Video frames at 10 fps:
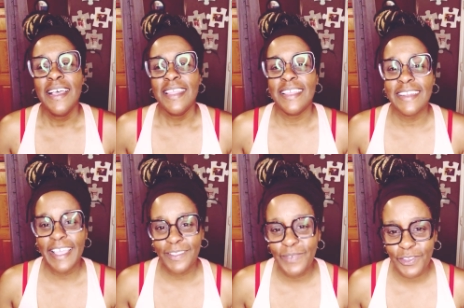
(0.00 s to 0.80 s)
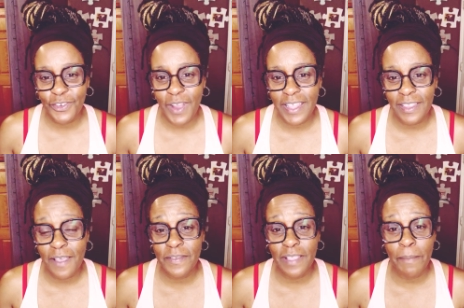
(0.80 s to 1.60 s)
The next feature I
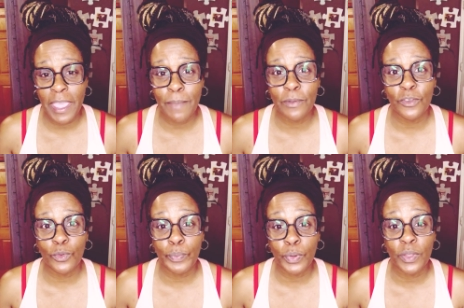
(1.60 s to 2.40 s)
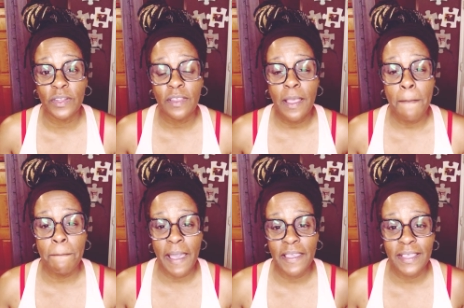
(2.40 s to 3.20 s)
love is I'm able to put
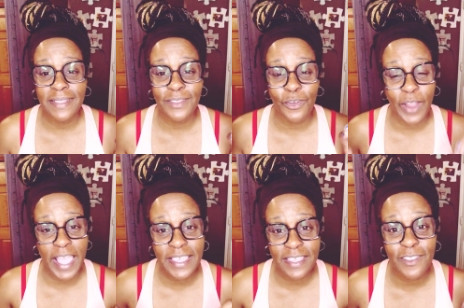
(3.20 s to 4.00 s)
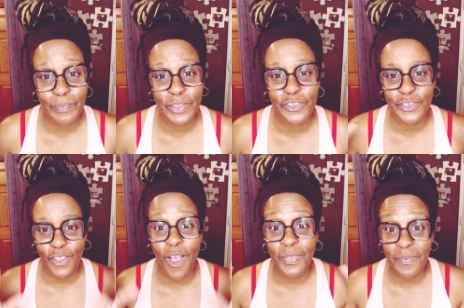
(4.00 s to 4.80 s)
my grandkids' pictures
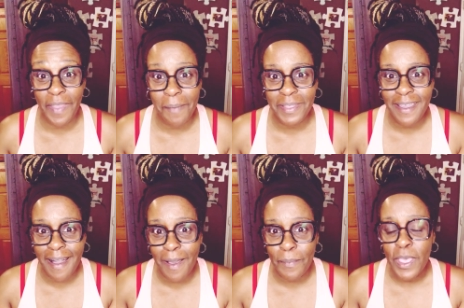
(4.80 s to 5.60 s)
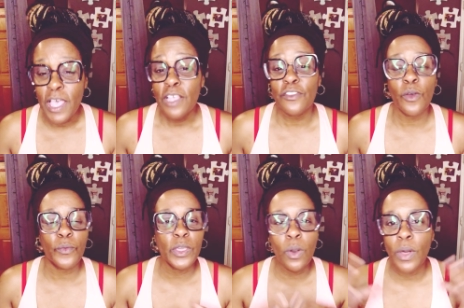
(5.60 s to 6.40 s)
on the family hub. So if
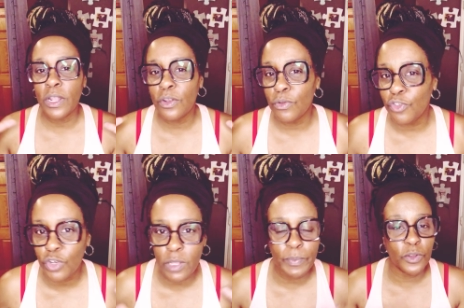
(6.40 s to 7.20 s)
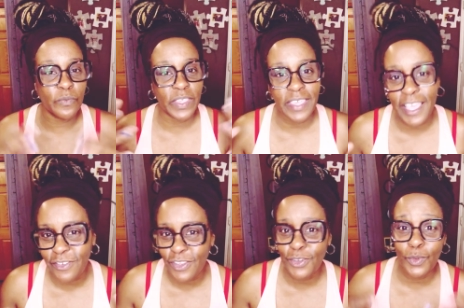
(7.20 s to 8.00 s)
we go on a new trip, a new
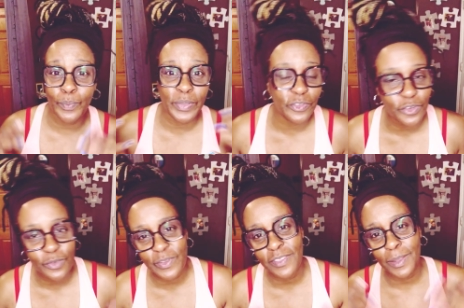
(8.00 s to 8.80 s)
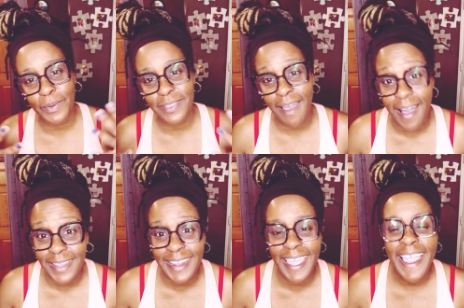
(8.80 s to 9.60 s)
vacation, new pictures, we celebrate the
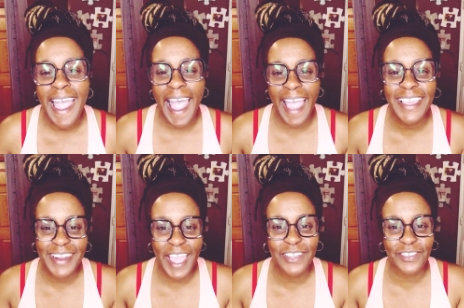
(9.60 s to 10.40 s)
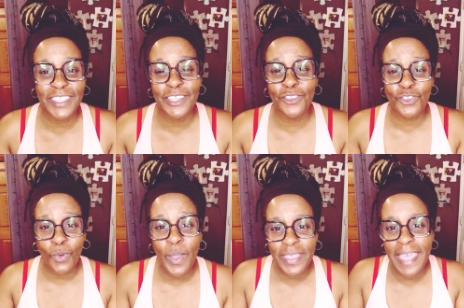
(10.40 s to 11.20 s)
holiday, I can actually
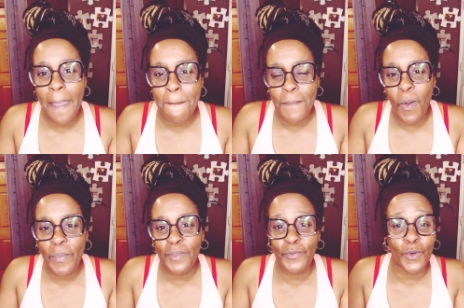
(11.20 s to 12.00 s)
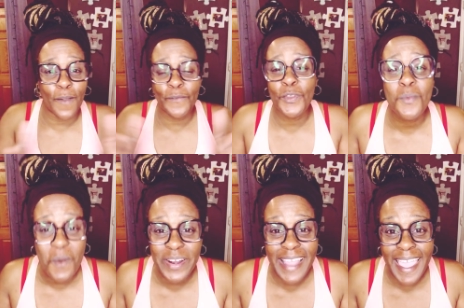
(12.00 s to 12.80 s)
enjoy that moment for a few
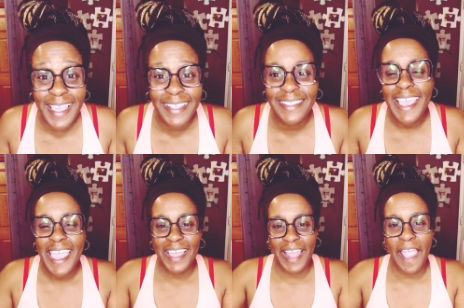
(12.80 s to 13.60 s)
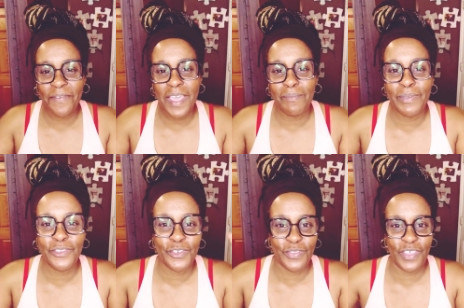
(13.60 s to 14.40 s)
more days and have that
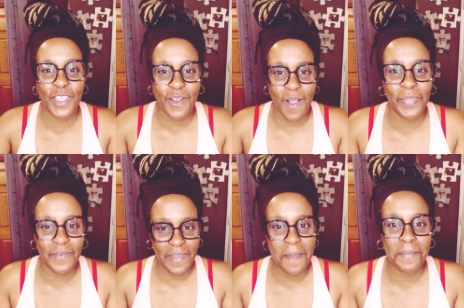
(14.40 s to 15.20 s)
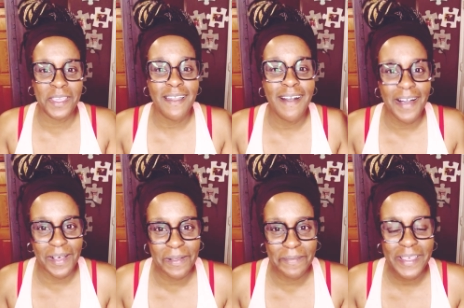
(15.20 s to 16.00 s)
picture there on the family hub.